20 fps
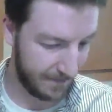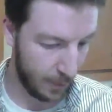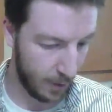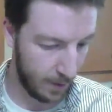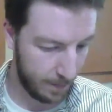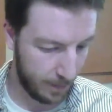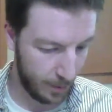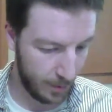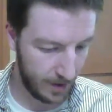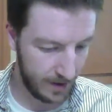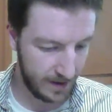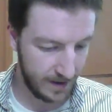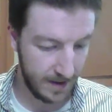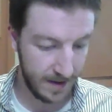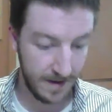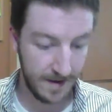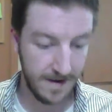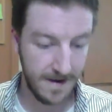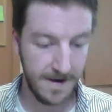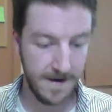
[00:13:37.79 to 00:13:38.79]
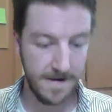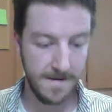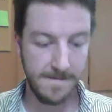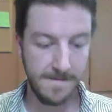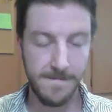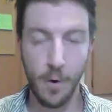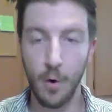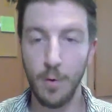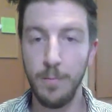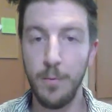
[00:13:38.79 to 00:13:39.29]

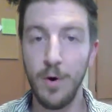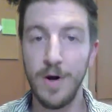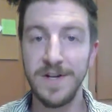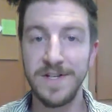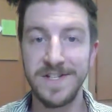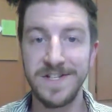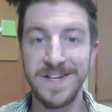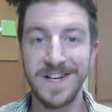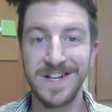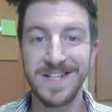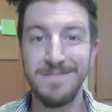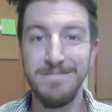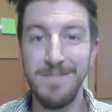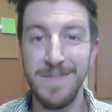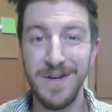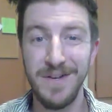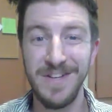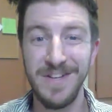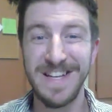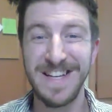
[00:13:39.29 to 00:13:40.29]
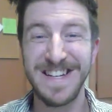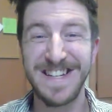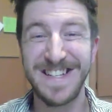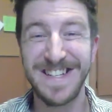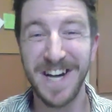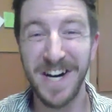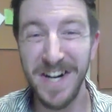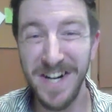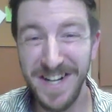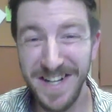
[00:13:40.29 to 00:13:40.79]
4.6 million
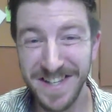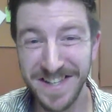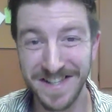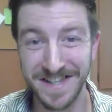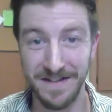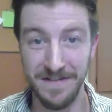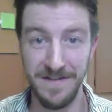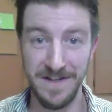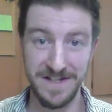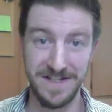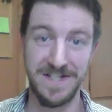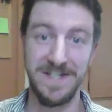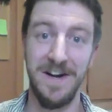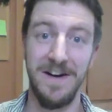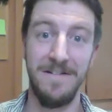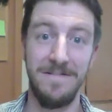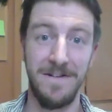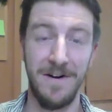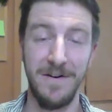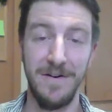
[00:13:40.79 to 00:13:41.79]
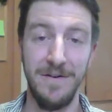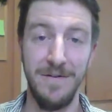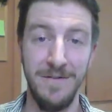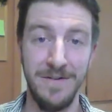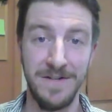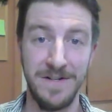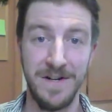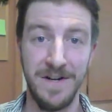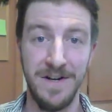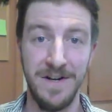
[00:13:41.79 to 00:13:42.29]
tons of this stuff are
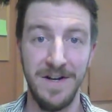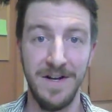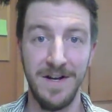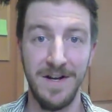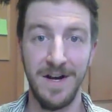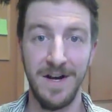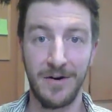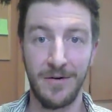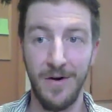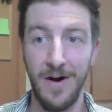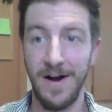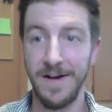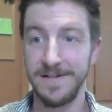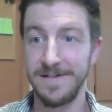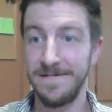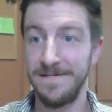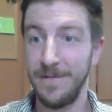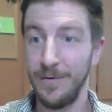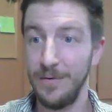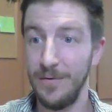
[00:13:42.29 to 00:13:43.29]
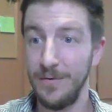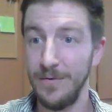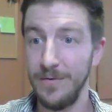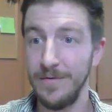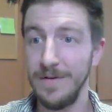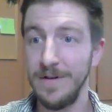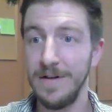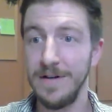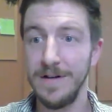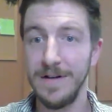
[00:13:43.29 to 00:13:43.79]
used across
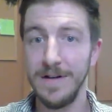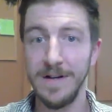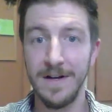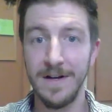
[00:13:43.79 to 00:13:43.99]
food,